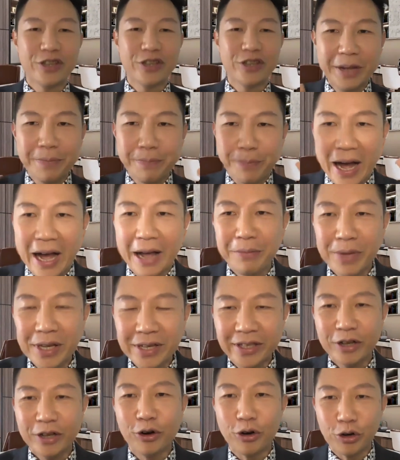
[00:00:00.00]
by
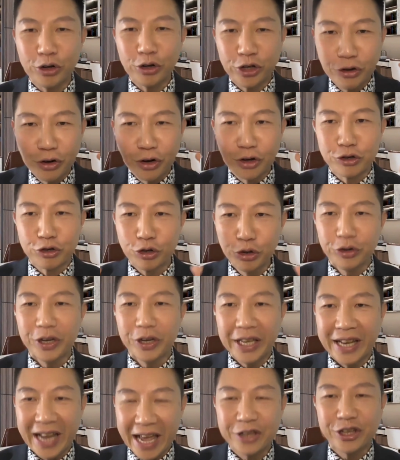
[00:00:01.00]
Mr. Ohshiro through
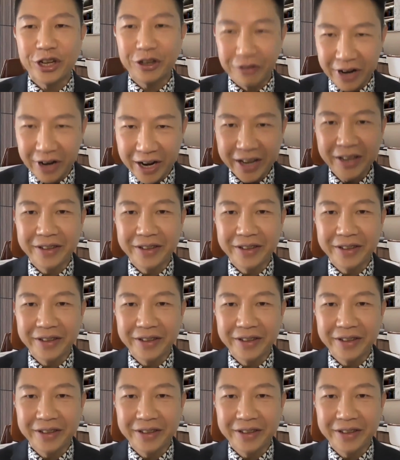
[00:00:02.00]
Enagic, right?